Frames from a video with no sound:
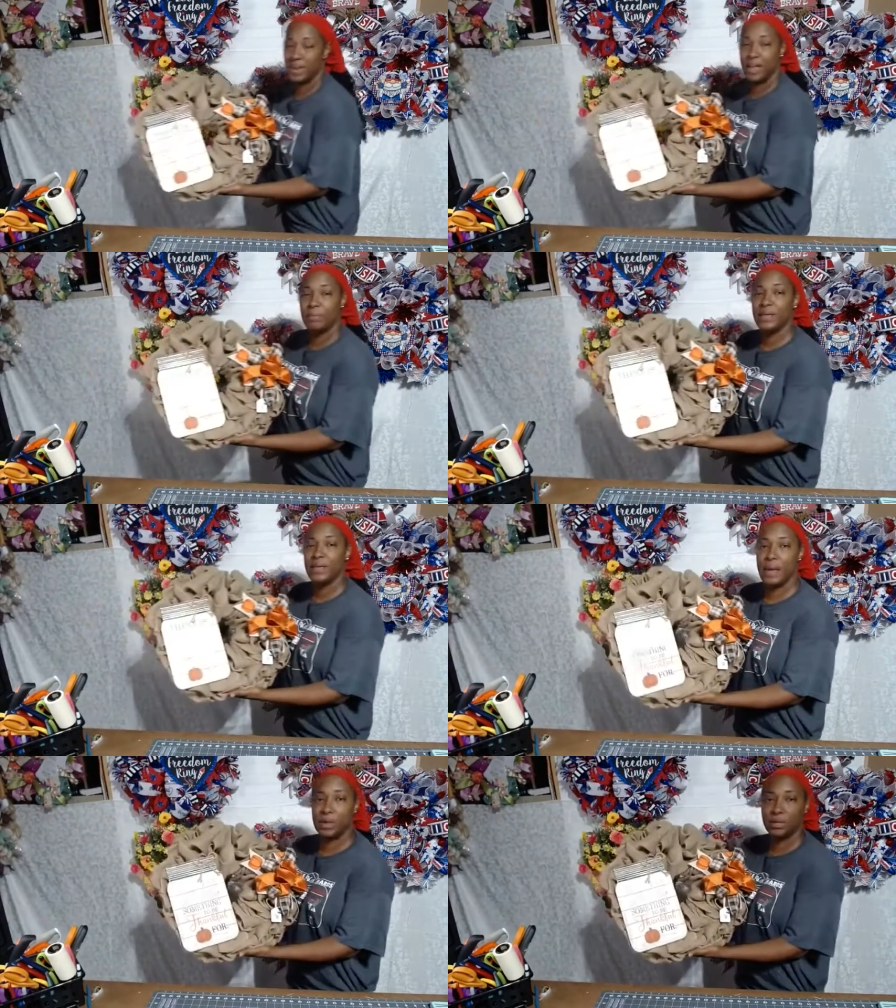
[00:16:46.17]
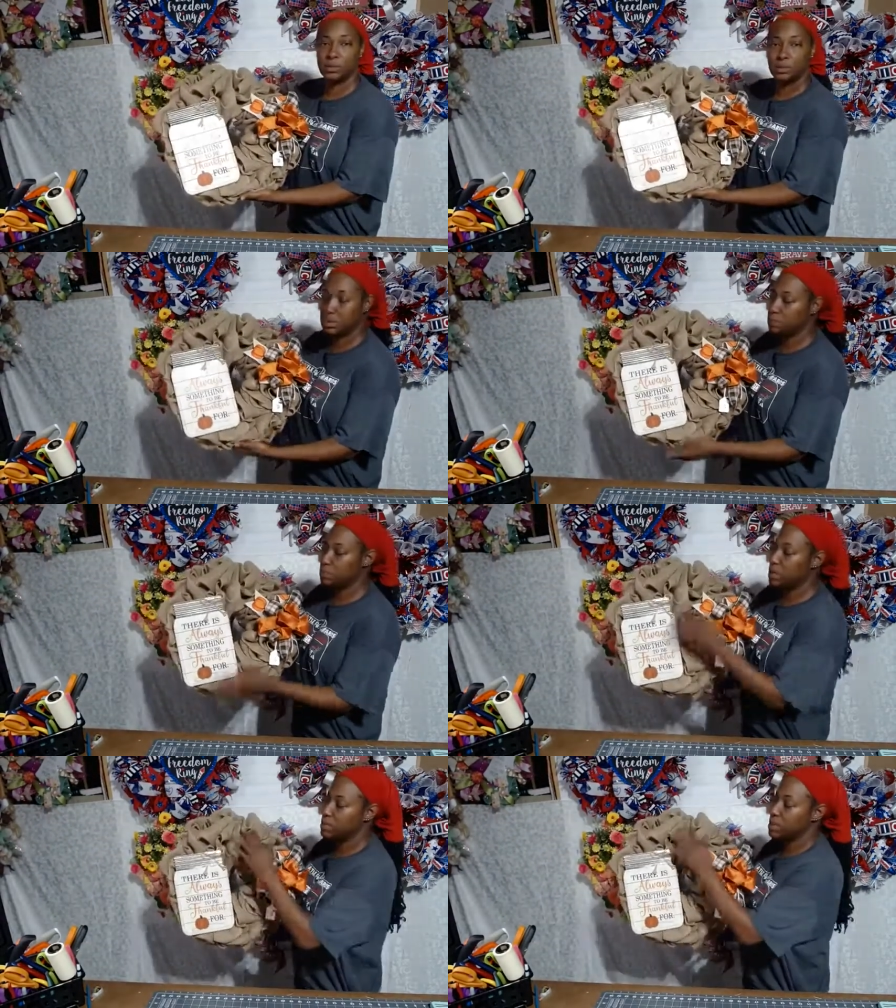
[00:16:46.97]
not be that much. This
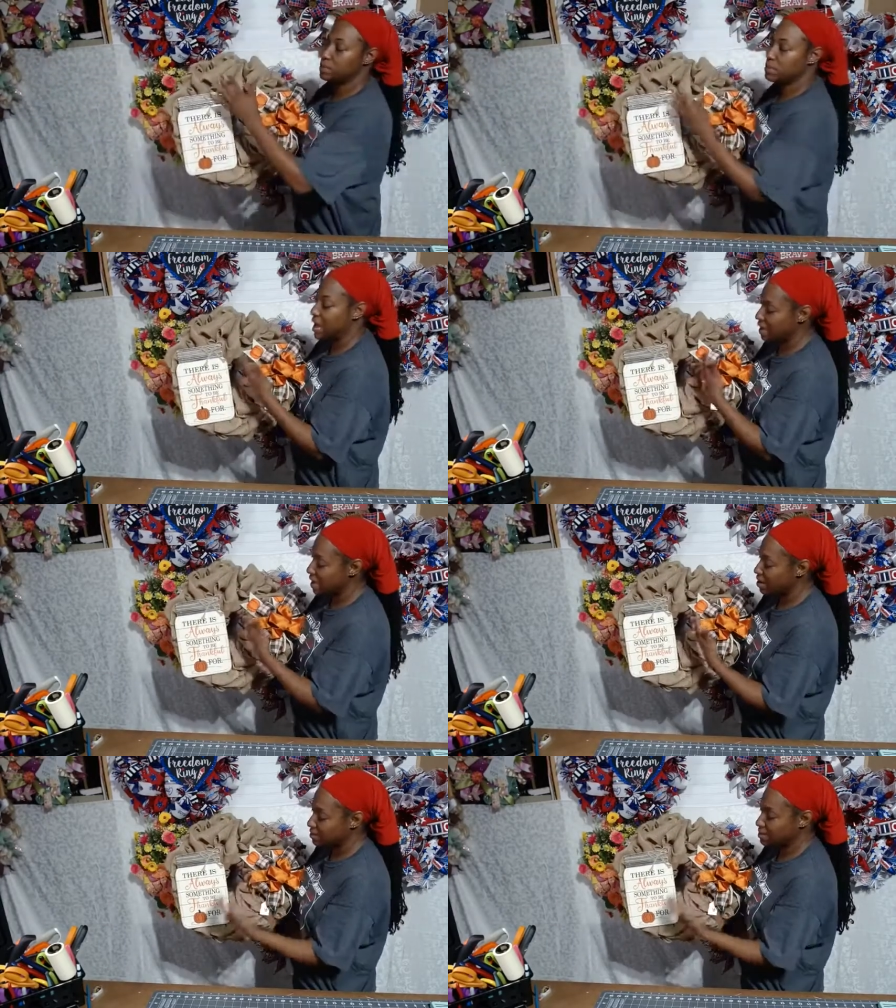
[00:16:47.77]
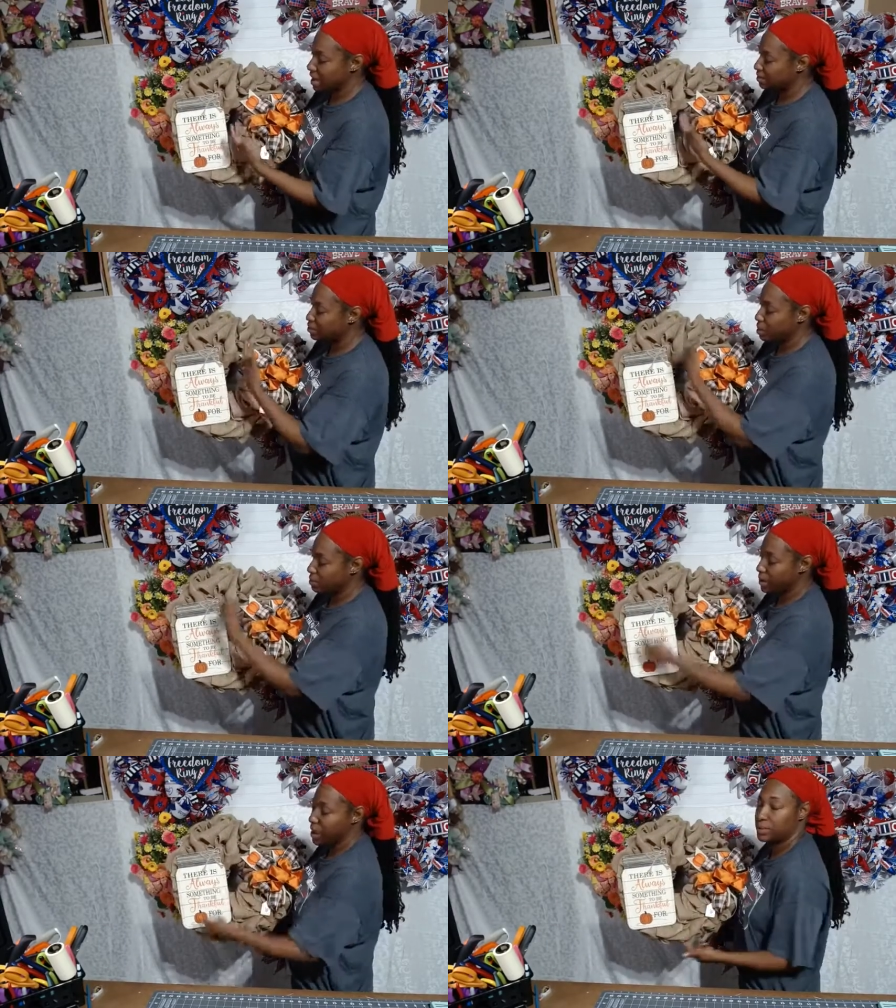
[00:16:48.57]
may be a set. I can't exactly
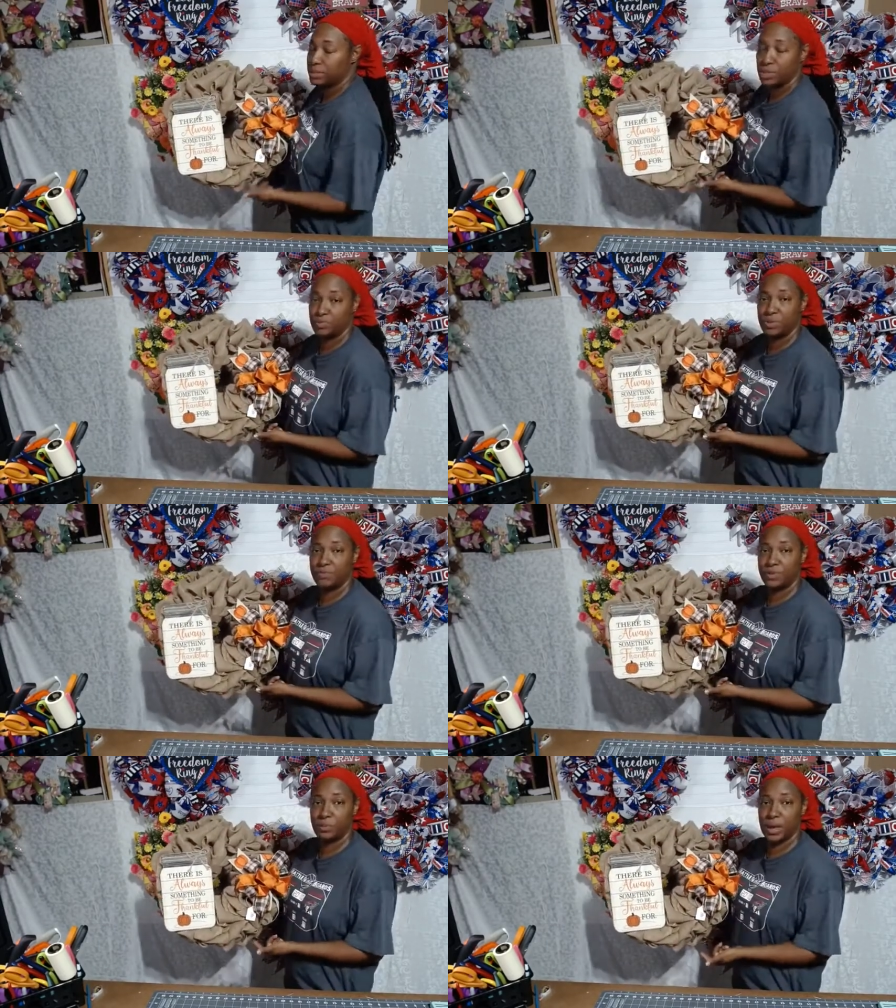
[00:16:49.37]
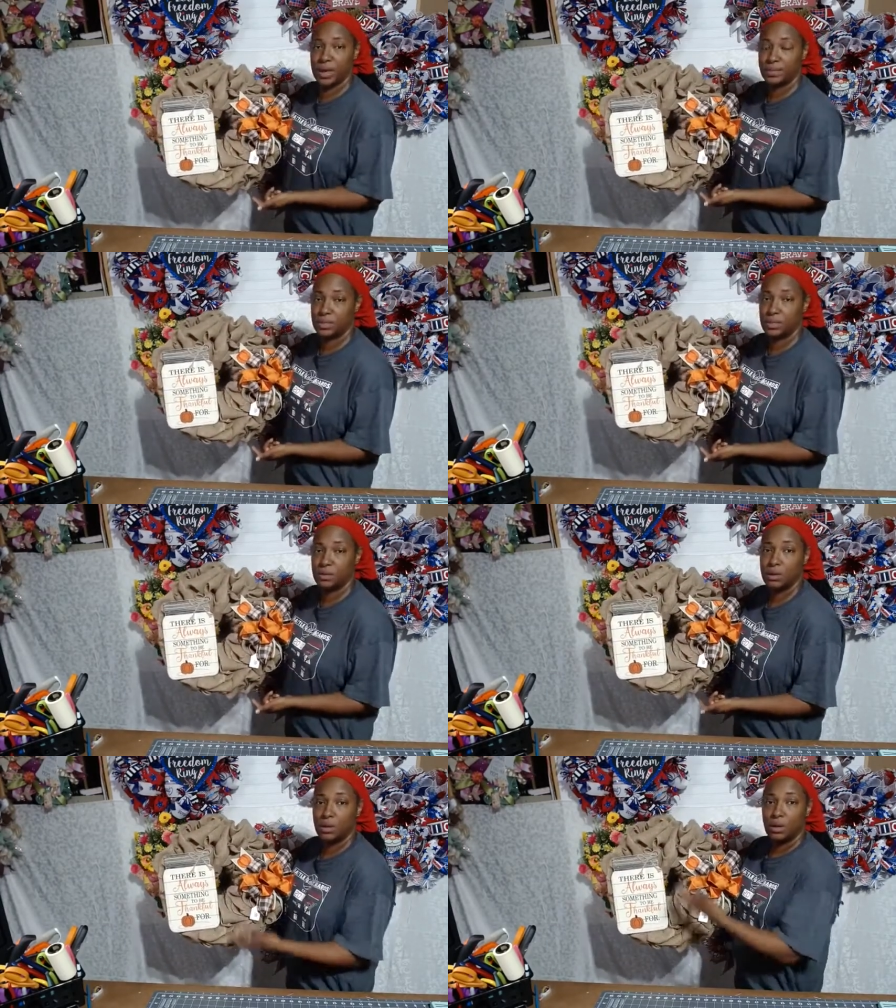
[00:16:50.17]
remember how much this wreath is on my Etsy,
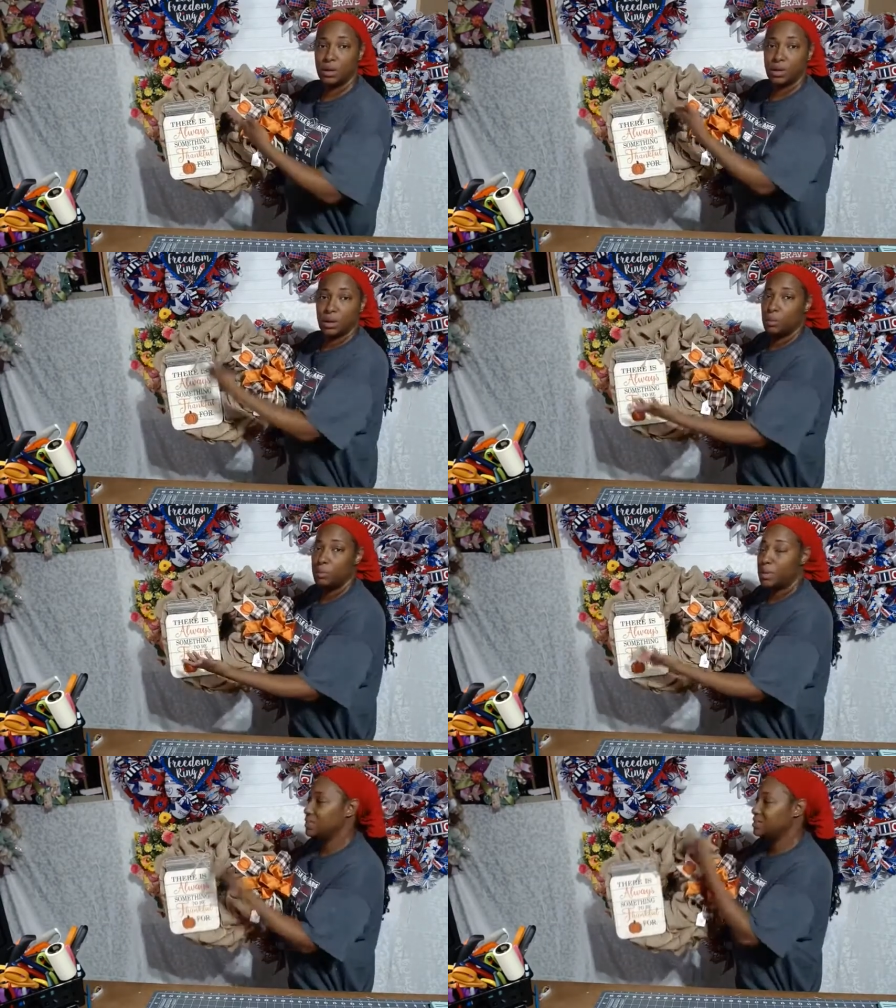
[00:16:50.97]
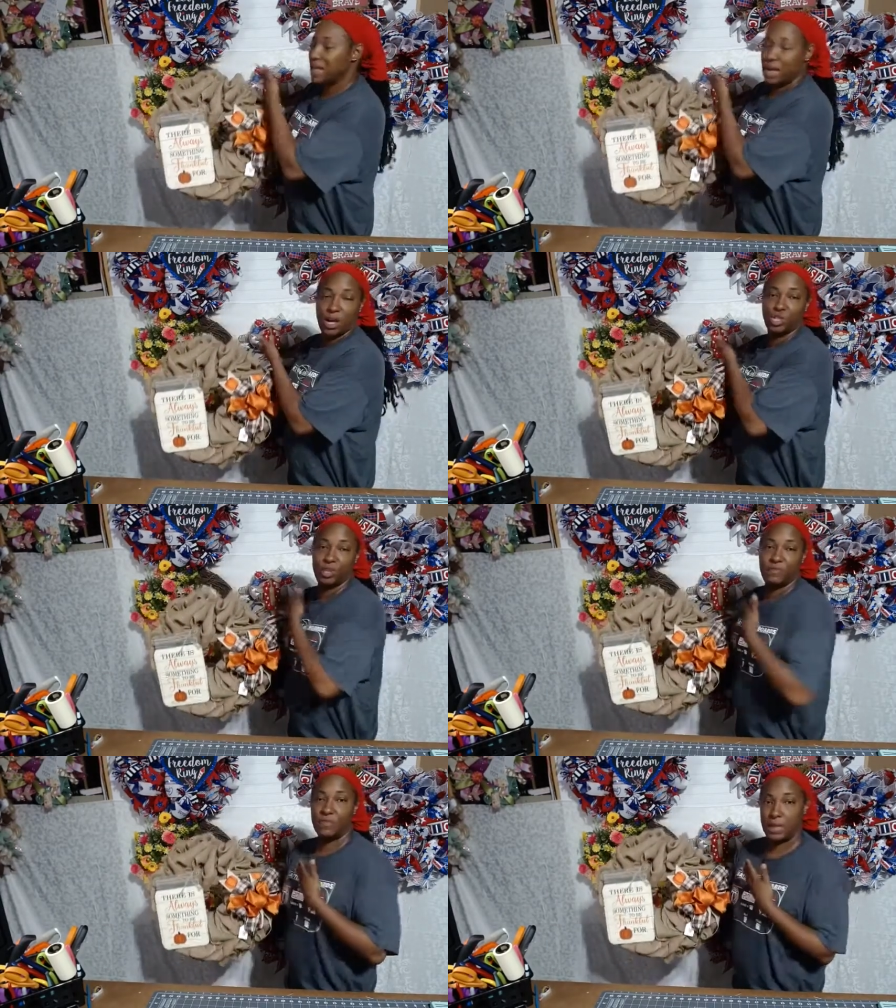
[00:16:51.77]
but it's not
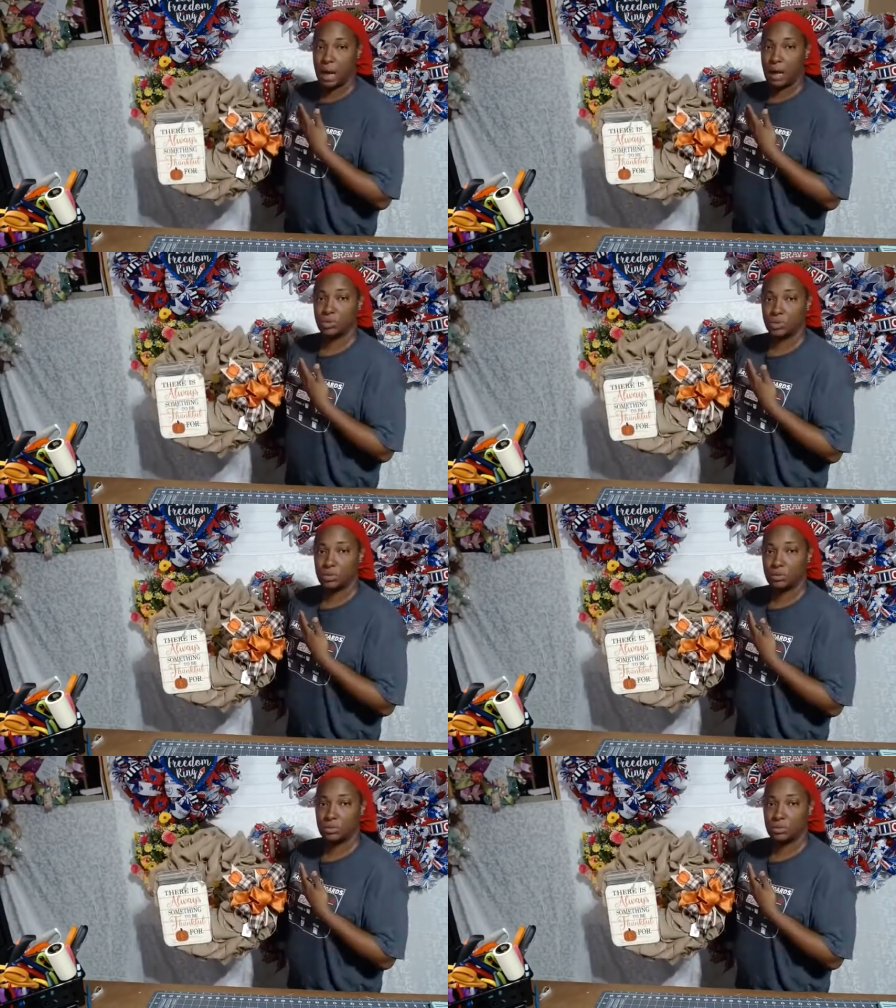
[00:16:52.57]
$150.